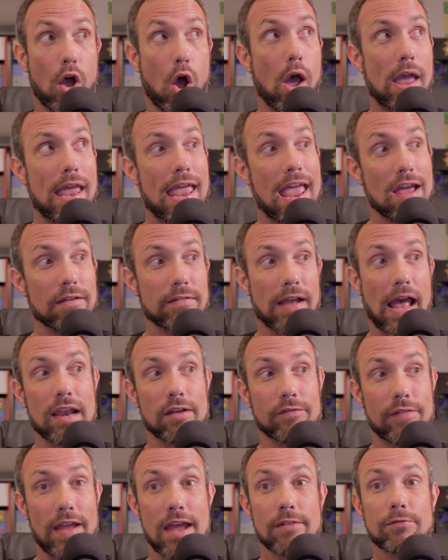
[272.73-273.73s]
out
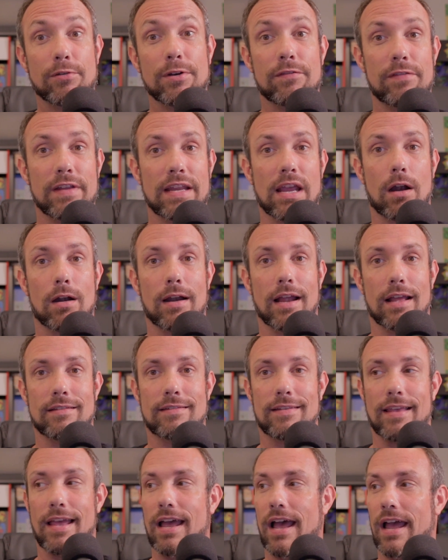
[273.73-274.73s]
of every VR
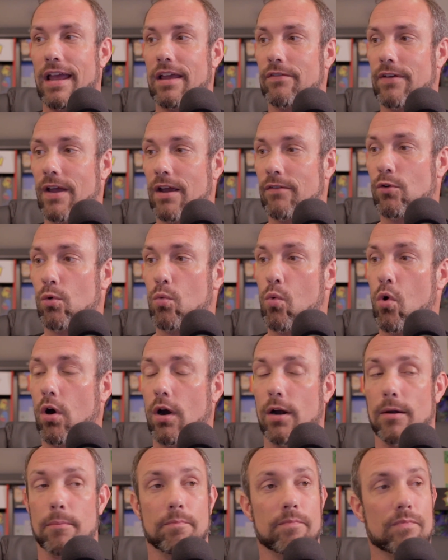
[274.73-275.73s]
headset I have ever
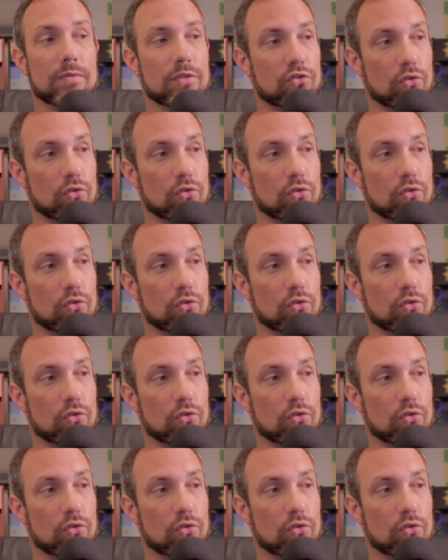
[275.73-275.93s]
worn,